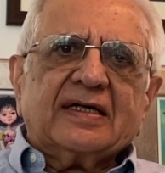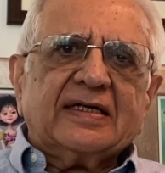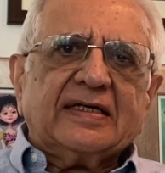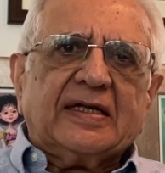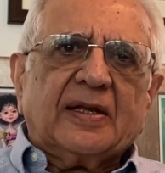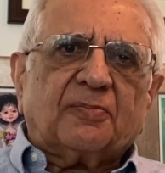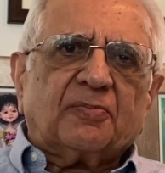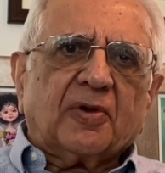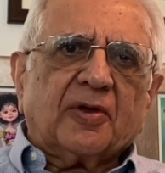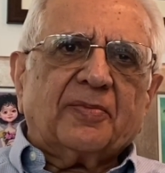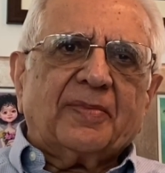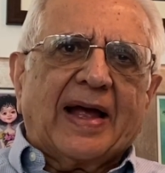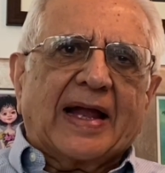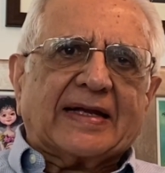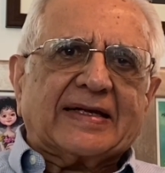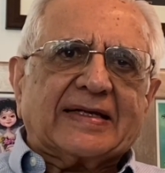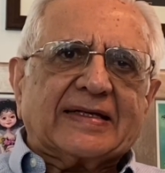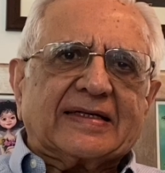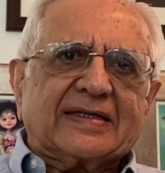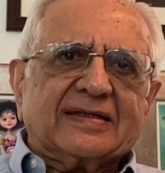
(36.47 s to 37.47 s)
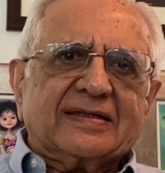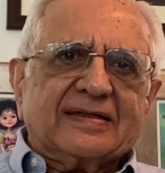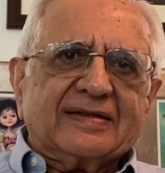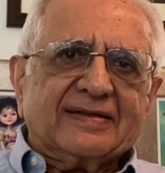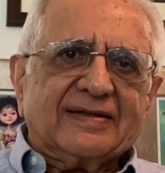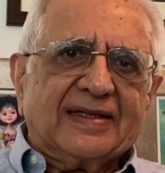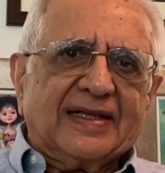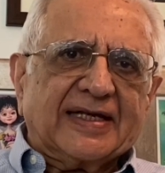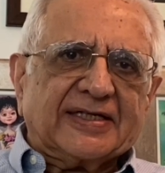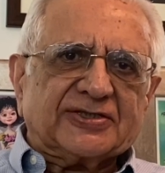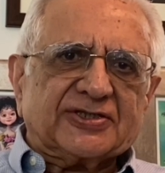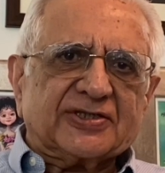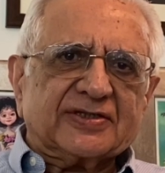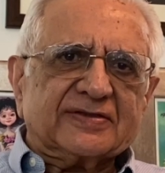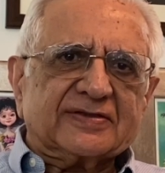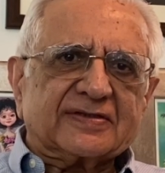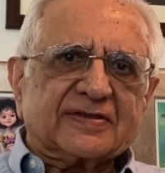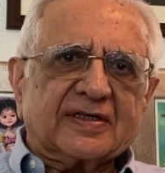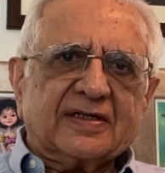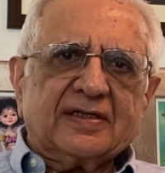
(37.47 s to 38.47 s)
diplomatic
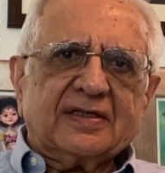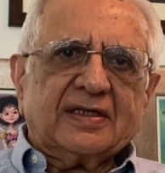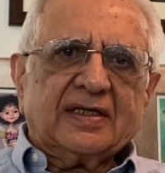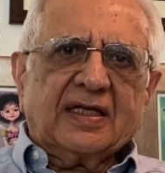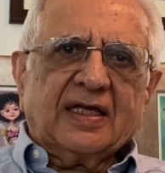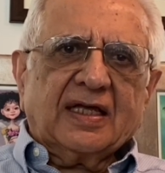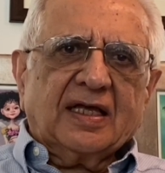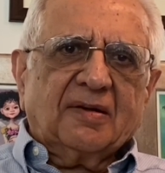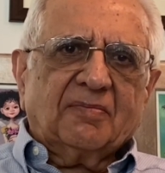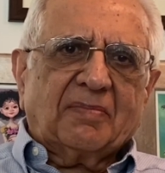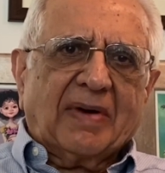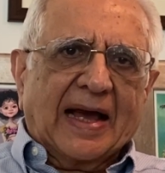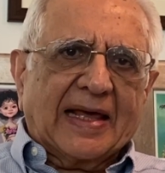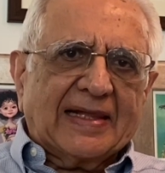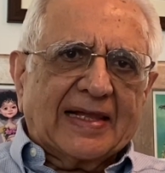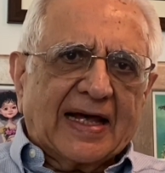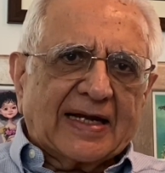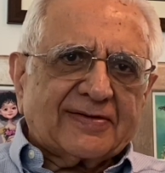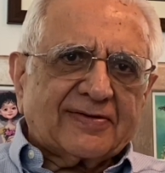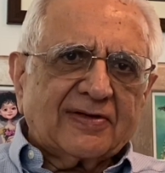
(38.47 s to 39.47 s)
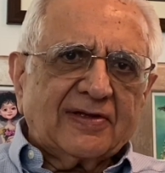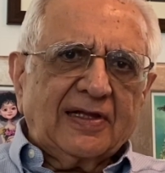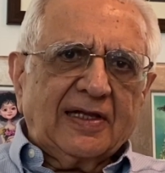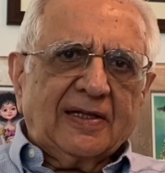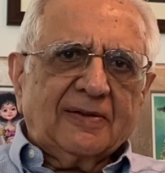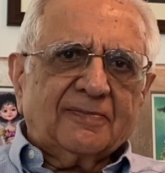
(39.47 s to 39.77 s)
relations, bilateral